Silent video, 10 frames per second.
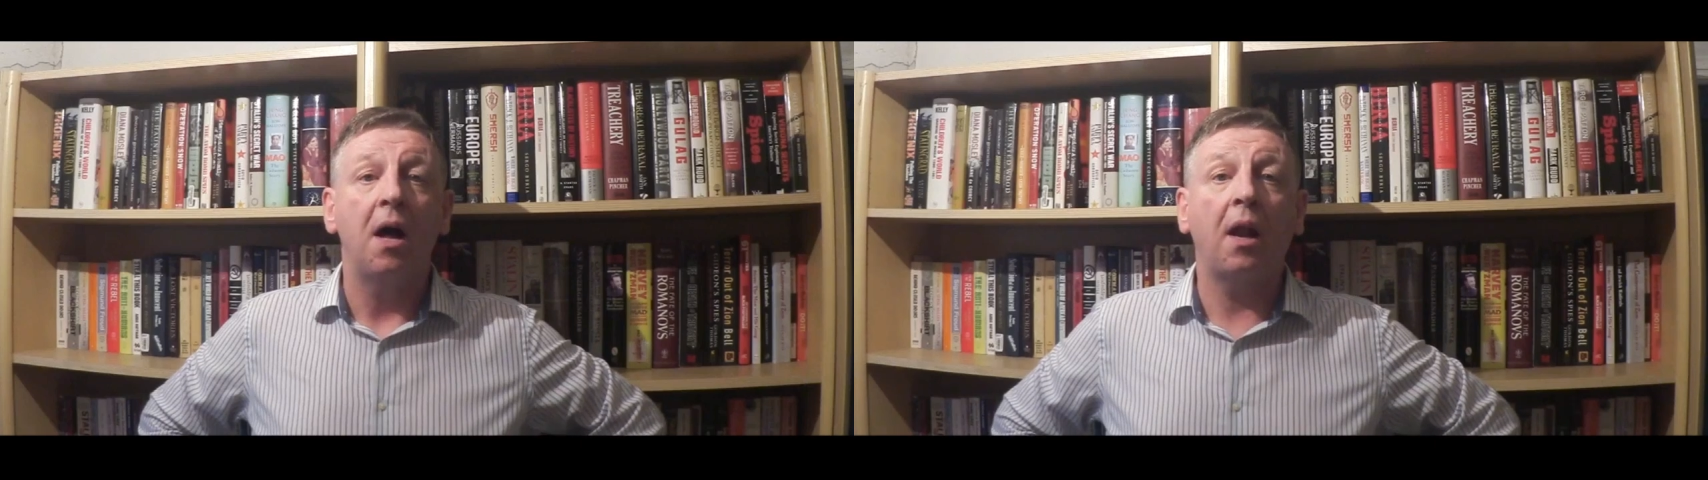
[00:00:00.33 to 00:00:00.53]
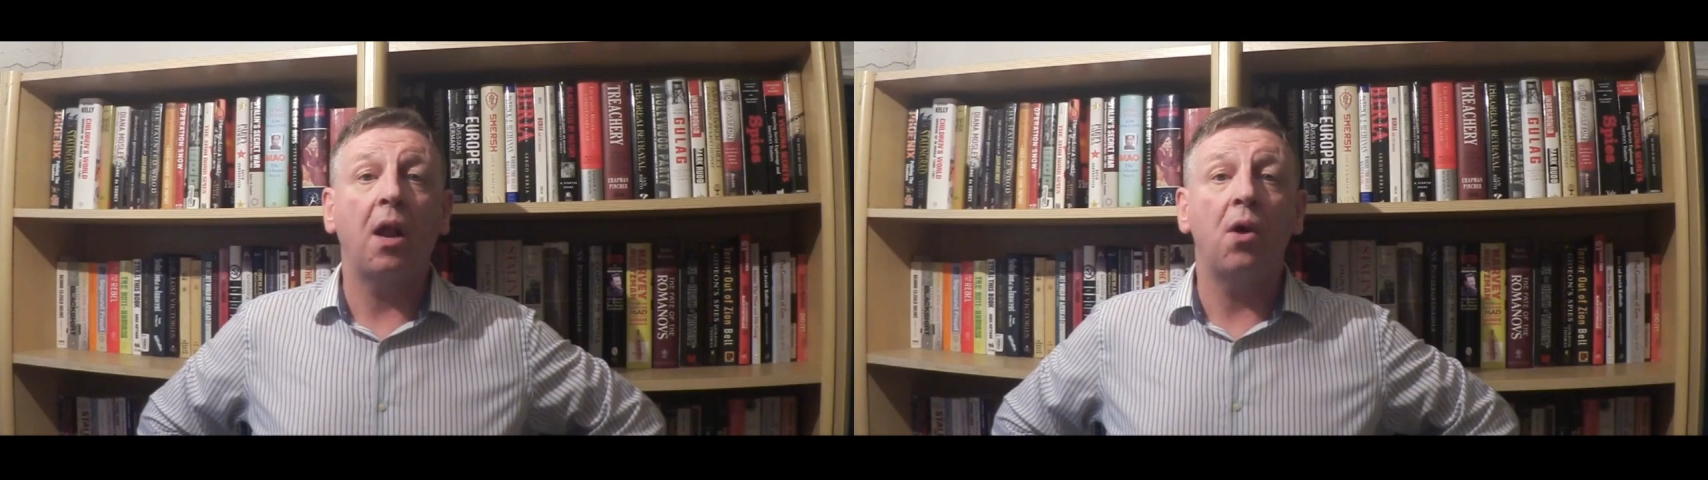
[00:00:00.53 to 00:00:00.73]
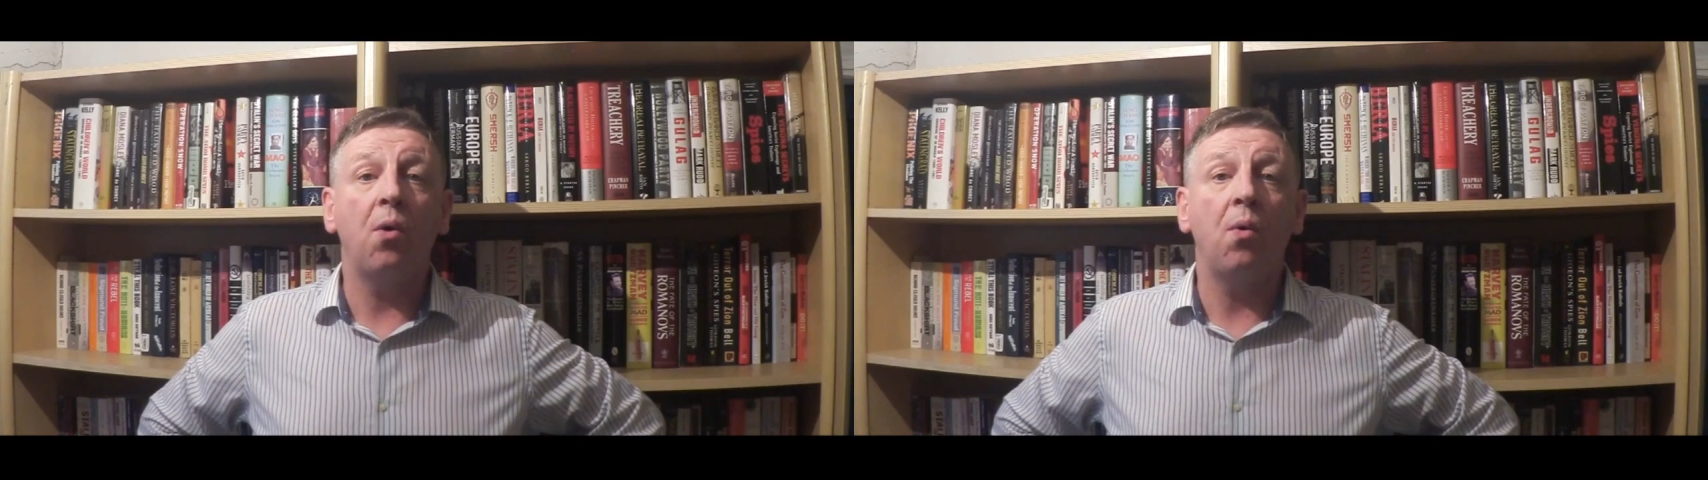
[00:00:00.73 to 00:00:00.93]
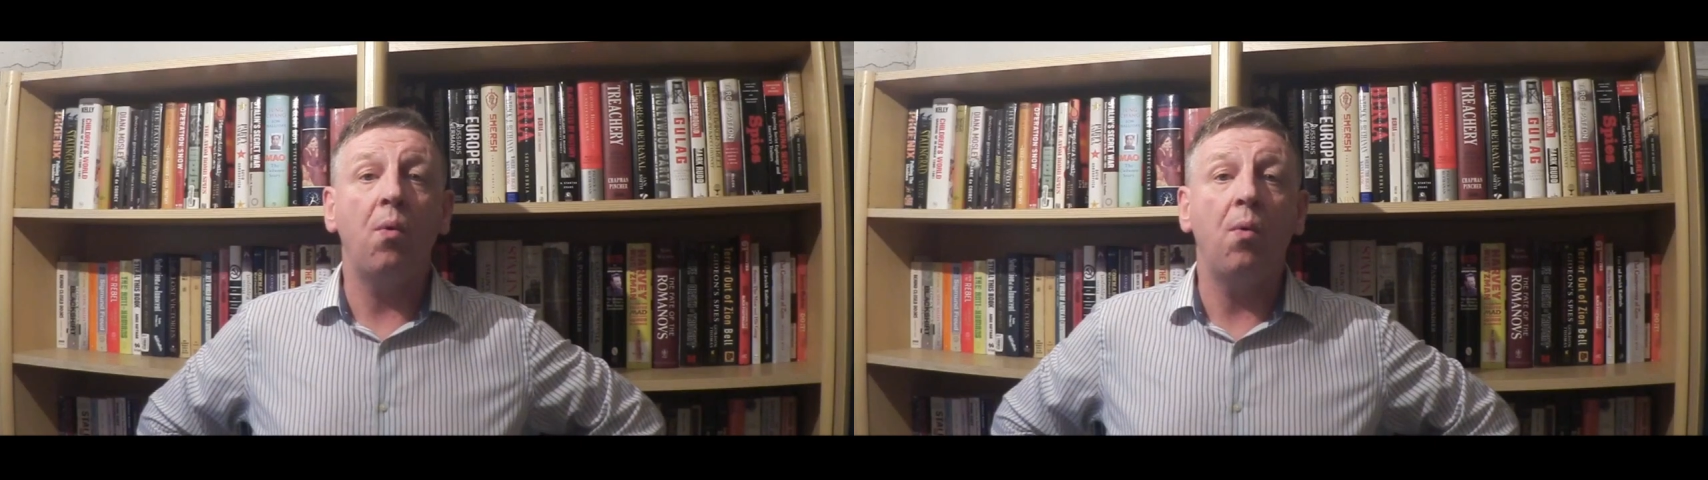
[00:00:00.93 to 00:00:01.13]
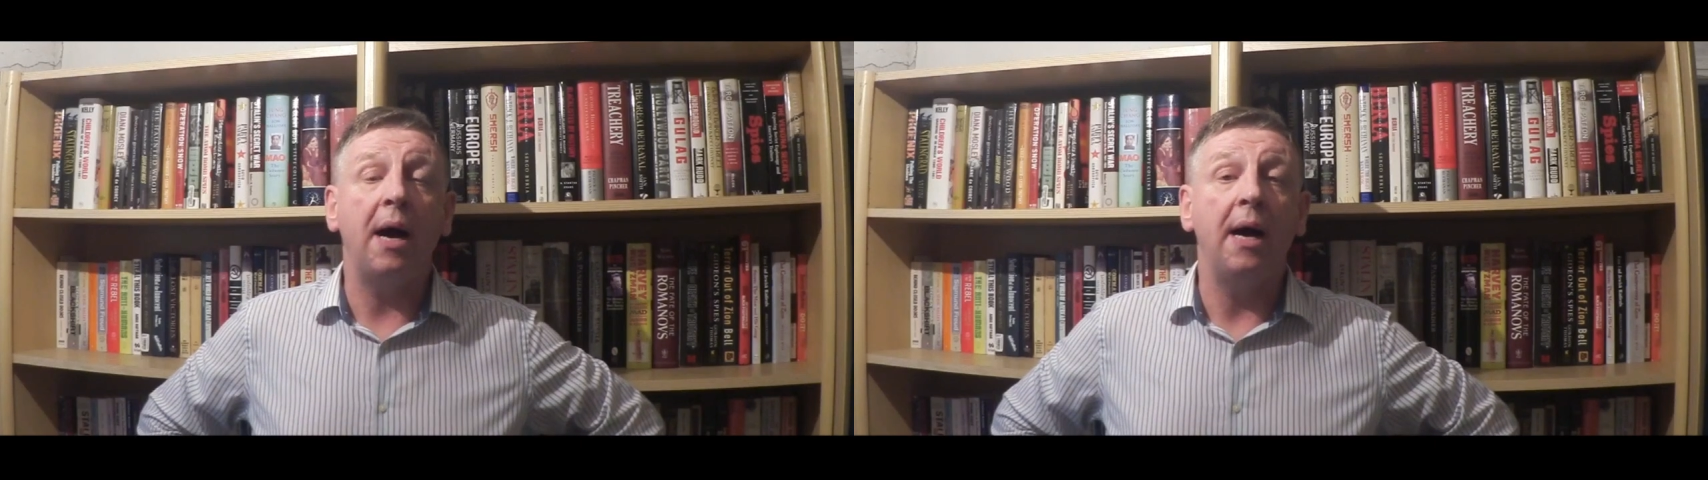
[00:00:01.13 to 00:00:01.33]

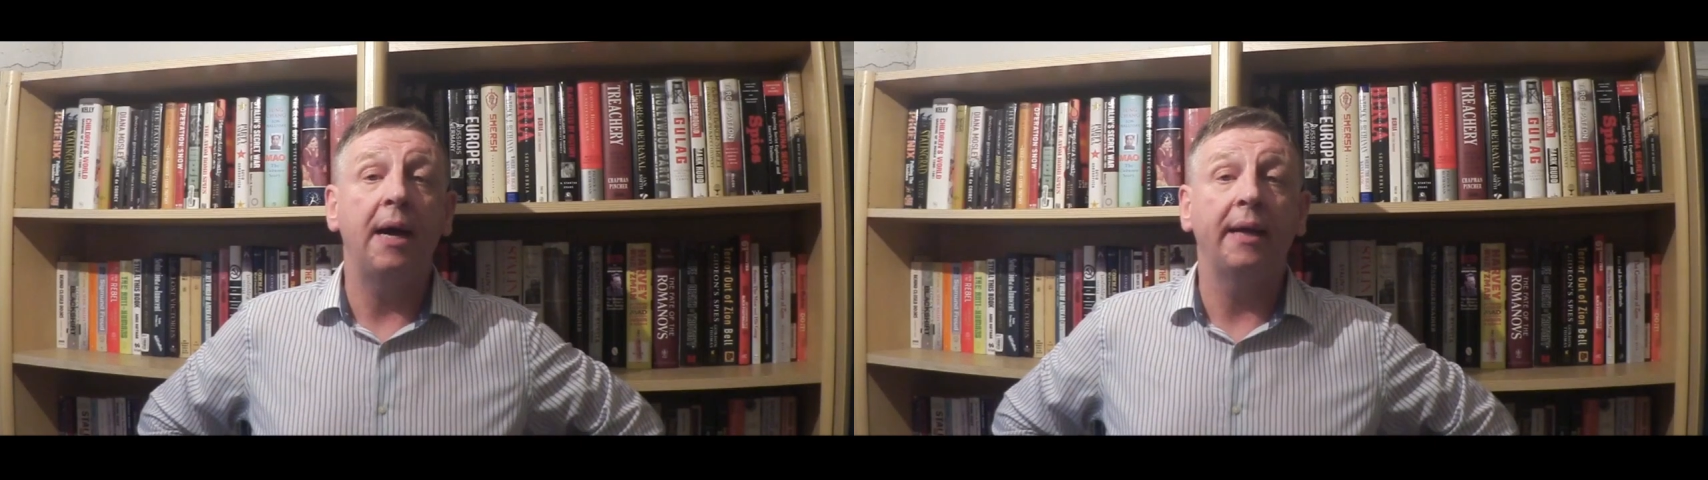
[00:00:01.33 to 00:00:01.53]
Hello,